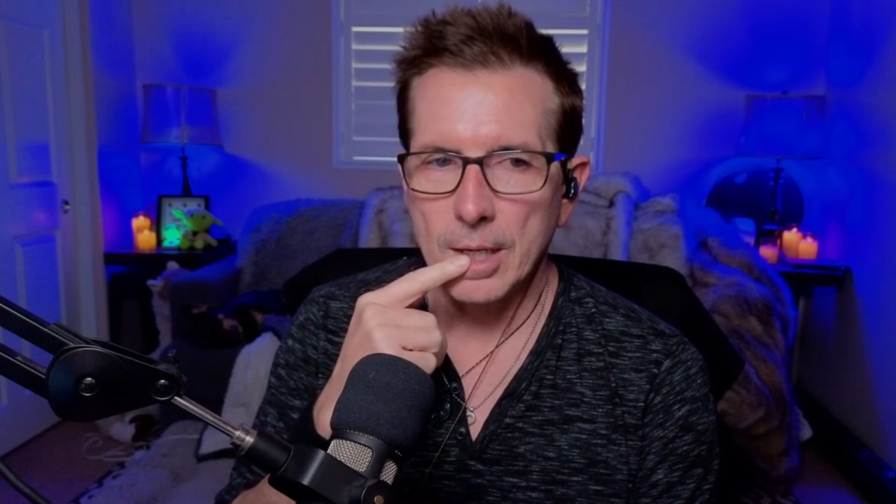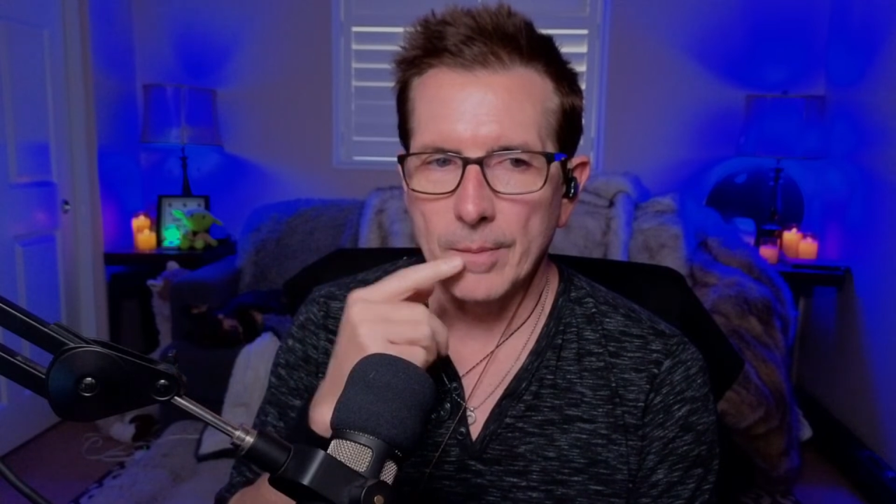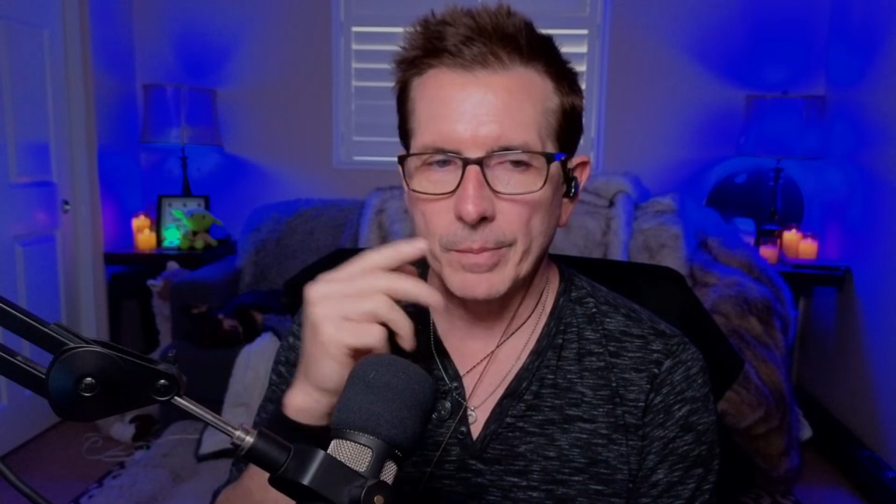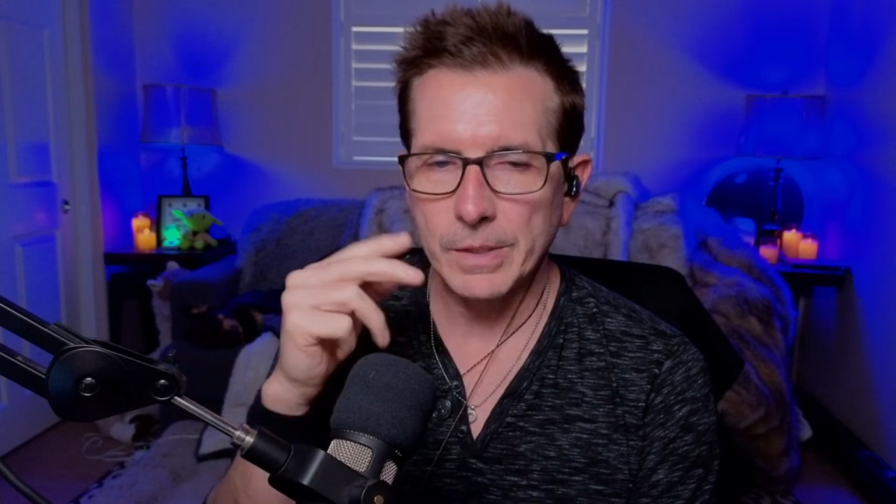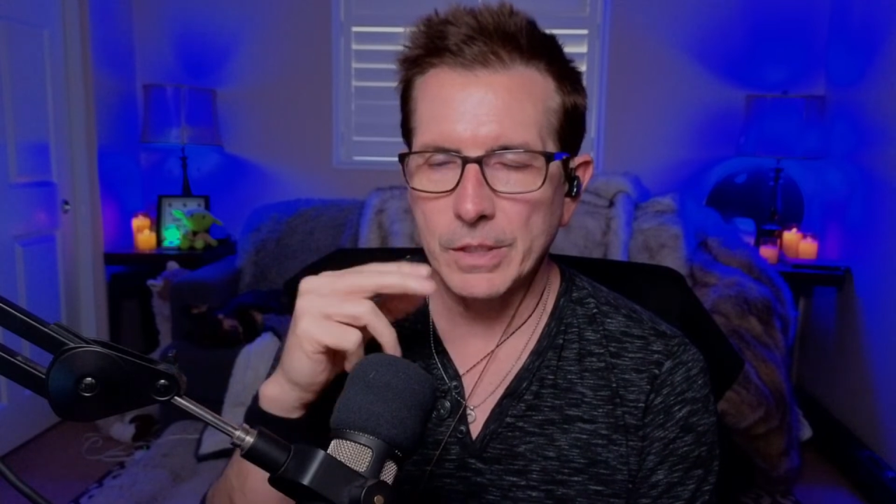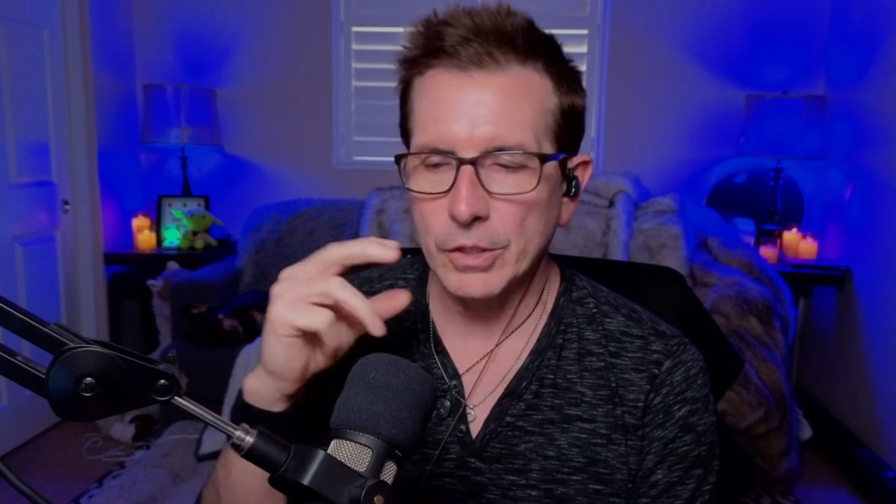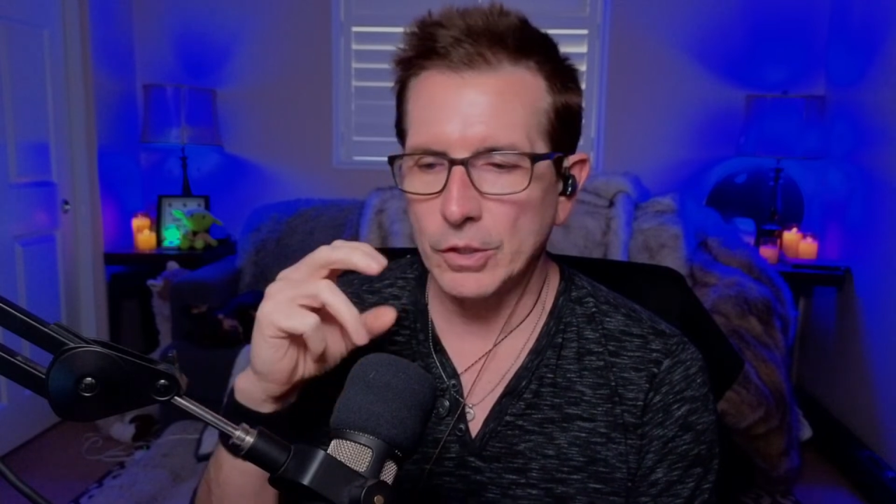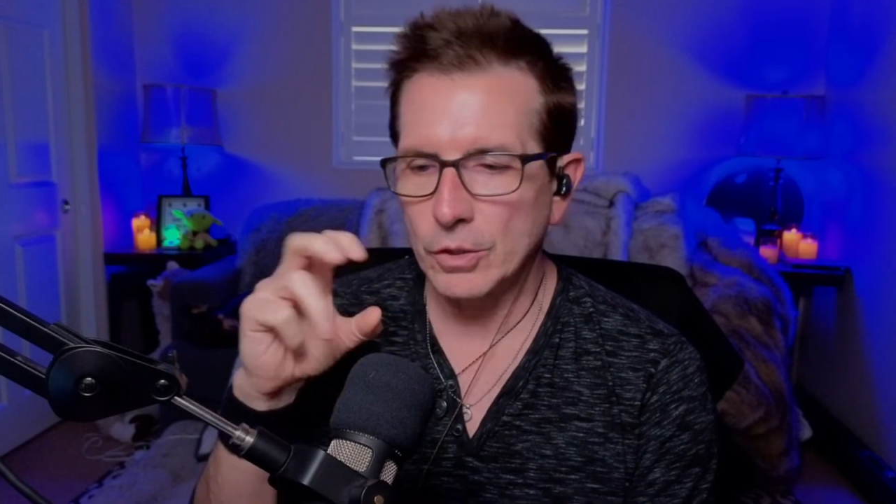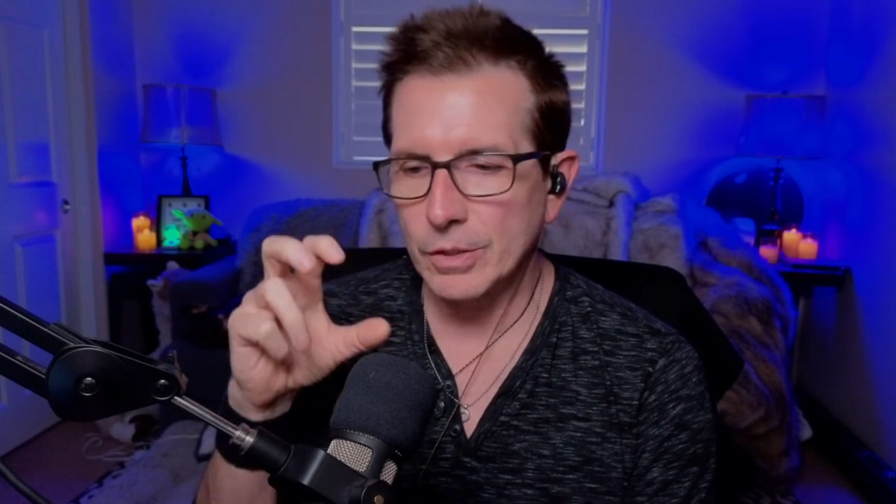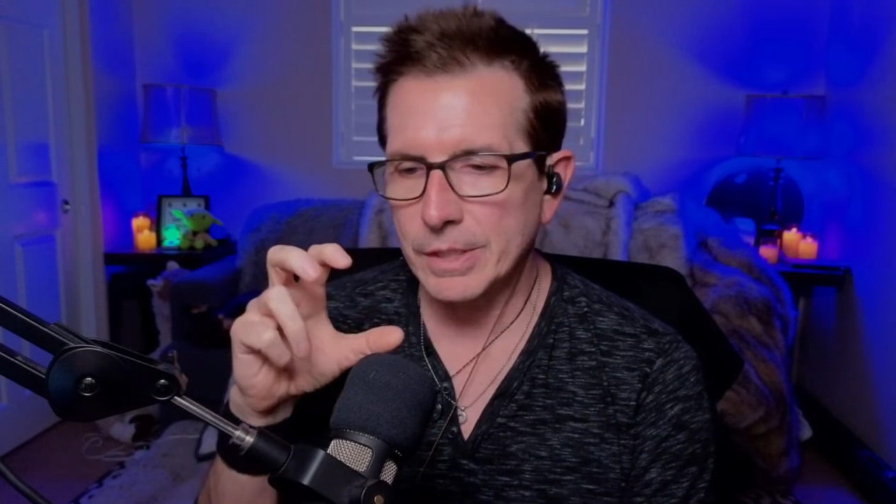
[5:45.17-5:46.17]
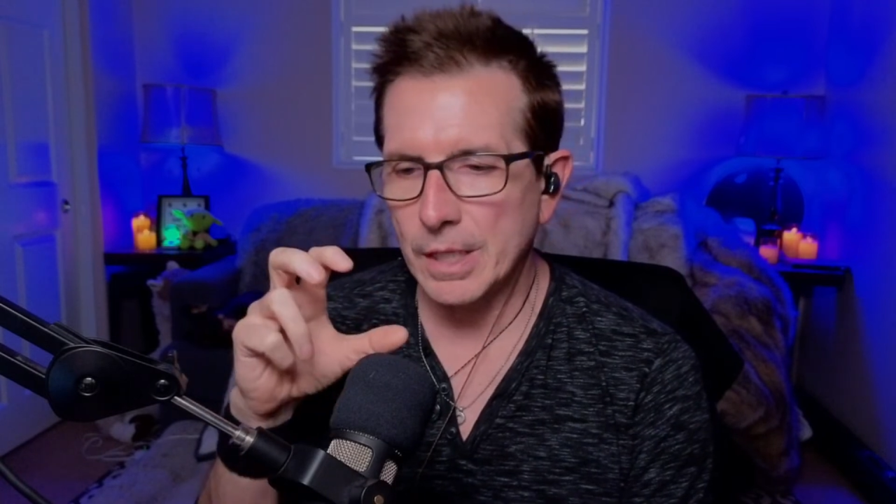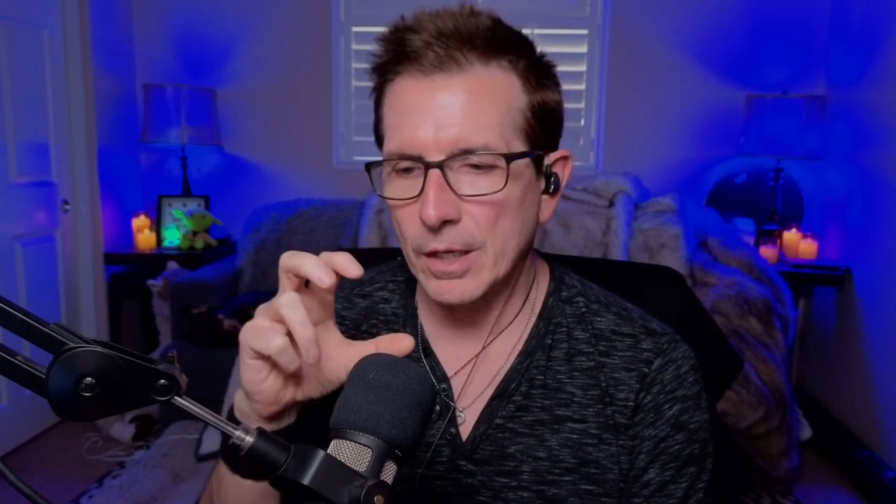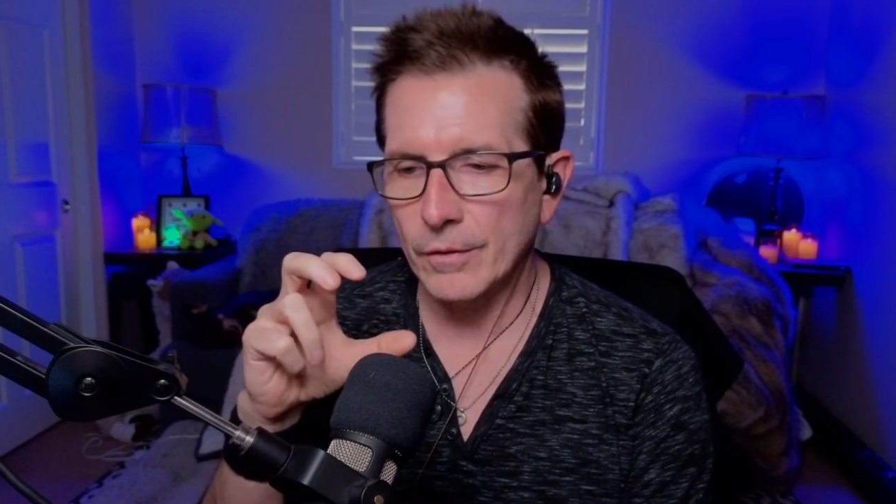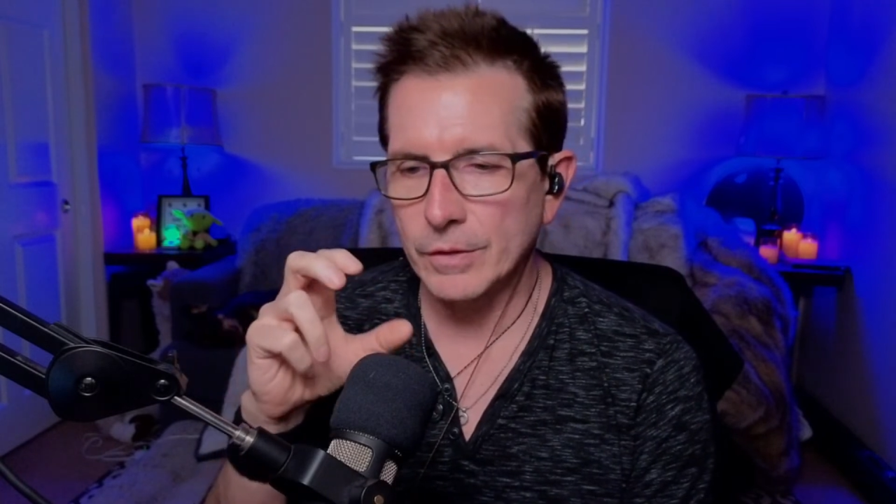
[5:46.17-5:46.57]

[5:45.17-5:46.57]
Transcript: position yourself